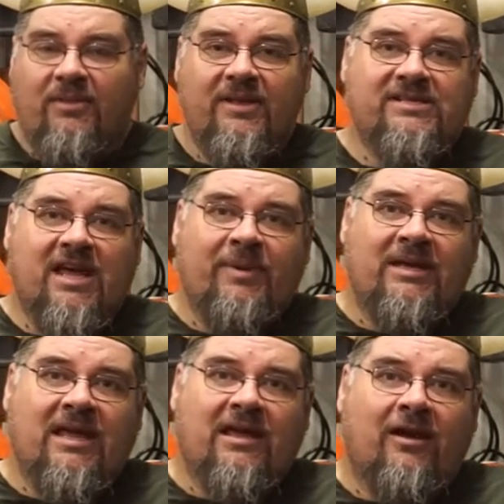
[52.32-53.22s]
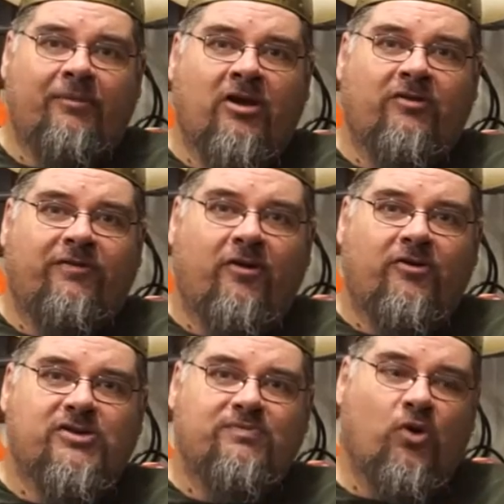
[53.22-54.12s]
This coming year, I'm going to
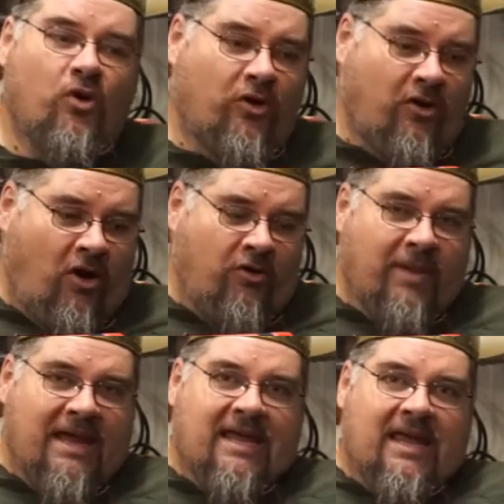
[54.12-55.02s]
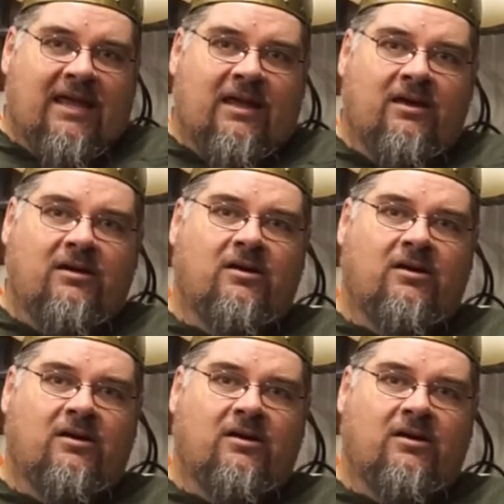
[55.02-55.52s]
focus more on making